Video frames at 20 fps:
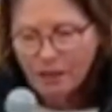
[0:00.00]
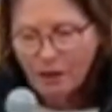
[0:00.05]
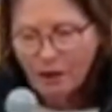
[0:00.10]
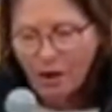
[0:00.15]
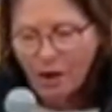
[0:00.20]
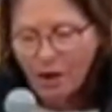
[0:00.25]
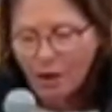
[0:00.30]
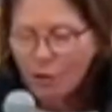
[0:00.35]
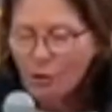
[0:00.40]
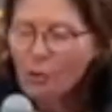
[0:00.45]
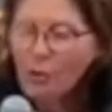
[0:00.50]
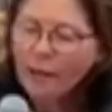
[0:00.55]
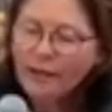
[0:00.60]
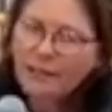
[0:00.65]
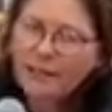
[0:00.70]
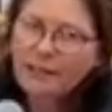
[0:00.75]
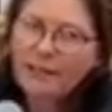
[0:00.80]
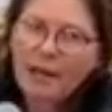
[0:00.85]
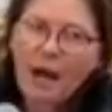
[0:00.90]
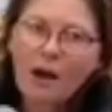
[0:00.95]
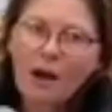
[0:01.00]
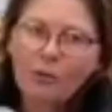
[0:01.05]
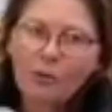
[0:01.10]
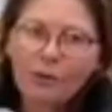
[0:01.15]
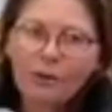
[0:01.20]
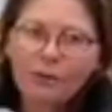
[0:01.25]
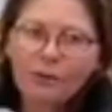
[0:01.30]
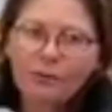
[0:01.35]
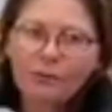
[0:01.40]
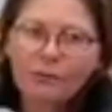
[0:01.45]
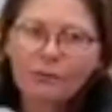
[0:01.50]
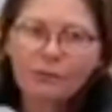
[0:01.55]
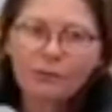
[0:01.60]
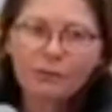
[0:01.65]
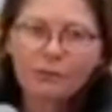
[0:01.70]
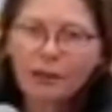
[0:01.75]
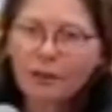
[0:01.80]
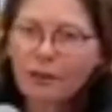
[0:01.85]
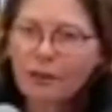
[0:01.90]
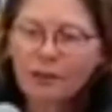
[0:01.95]
I always start with
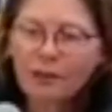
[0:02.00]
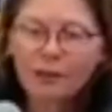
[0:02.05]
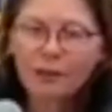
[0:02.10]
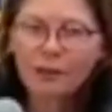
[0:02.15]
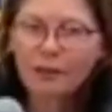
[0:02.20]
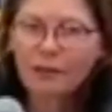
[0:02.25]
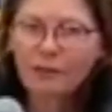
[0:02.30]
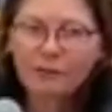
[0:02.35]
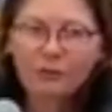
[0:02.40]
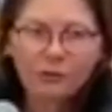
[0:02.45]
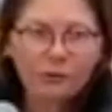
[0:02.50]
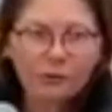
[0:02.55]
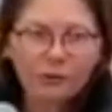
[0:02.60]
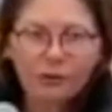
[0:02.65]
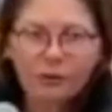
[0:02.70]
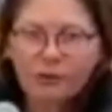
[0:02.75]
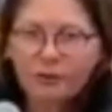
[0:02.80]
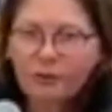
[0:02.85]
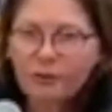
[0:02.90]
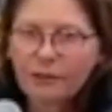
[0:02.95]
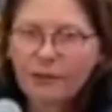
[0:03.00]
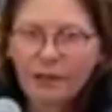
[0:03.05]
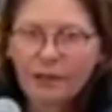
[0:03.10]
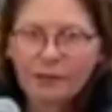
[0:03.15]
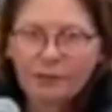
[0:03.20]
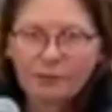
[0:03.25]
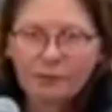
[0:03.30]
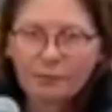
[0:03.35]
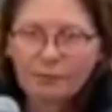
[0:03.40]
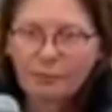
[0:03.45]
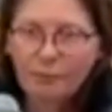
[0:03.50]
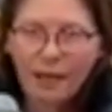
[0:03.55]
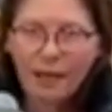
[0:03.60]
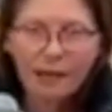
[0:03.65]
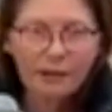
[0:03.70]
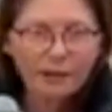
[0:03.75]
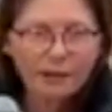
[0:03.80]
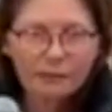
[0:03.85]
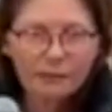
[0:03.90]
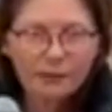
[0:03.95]
a liver and
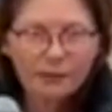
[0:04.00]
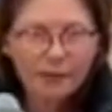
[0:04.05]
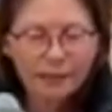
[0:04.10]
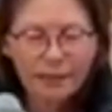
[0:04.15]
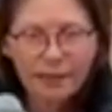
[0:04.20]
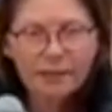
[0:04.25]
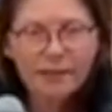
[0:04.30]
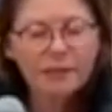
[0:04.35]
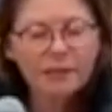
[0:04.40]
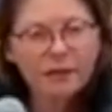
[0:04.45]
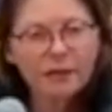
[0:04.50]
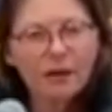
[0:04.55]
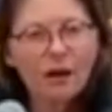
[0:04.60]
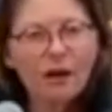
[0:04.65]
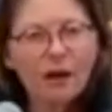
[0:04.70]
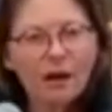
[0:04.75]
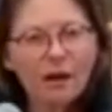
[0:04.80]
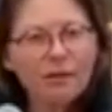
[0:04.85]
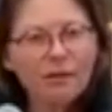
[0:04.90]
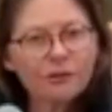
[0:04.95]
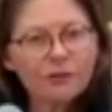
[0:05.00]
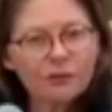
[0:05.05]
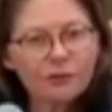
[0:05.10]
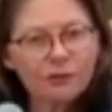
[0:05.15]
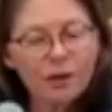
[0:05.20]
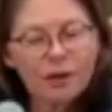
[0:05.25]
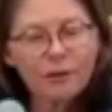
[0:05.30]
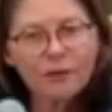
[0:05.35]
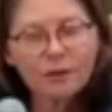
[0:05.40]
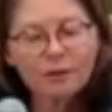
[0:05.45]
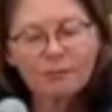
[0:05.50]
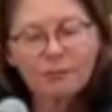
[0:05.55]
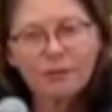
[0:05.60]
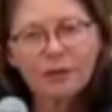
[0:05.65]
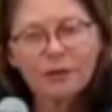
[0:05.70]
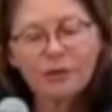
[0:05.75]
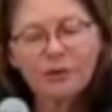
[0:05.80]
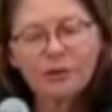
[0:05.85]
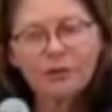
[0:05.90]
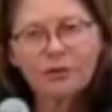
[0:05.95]
blood cleansing kind of treatment,
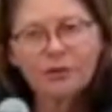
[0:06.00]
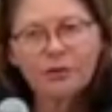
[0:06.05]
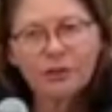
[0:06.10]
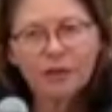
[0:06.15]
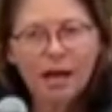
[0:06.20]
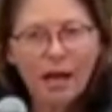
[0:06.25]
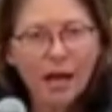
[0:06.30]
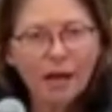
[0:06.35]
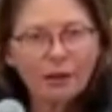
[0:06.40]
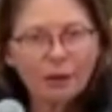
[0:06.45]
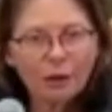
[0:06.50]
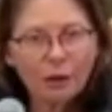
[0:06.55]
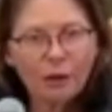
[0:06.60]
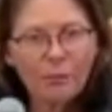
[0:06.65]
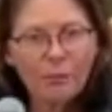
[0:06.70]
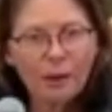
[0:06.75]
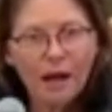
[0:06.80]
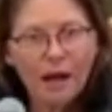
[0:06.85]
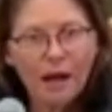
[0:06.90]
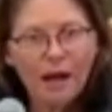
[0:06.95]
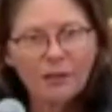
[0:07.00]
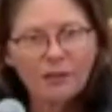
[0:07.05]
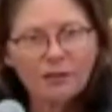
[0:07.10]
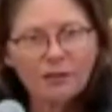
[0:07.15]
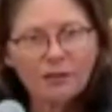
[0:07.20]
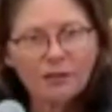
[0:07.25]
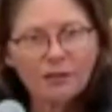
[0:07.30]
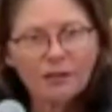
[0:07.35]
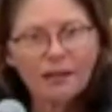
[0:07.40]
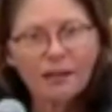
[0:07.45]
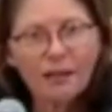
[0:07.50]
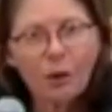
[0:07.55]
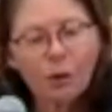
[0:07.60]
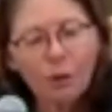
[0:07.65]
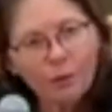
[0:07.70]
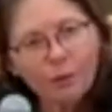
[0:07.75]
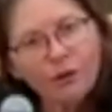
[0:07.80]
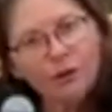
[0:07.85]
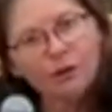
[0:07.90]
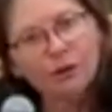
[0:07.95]
because you can't go past
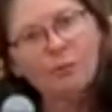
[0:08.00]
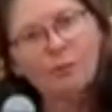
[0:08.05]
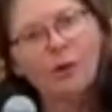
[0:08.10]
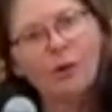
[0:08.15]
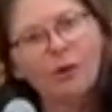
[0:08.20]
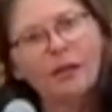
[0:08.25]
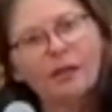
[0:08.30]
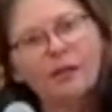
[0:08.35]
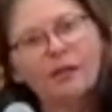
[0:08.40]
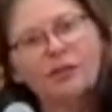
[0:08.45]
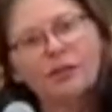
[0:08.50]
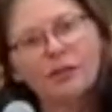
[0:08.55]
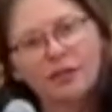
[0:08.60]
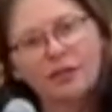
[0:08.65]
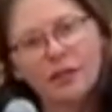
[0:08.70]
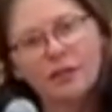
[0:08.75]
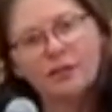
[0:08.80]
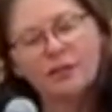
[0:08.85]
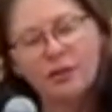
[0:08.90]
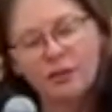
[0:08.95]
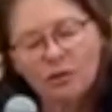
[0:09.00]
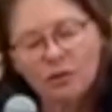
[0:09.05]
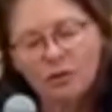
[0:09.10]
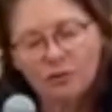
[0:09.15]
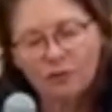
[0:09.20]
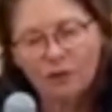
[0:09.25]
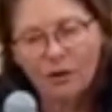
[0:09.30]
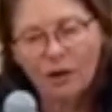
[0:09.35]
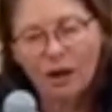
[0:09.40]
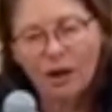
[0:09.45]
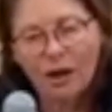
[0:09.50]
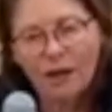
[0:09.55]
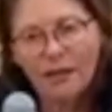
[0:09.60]
helping your body to detoxify,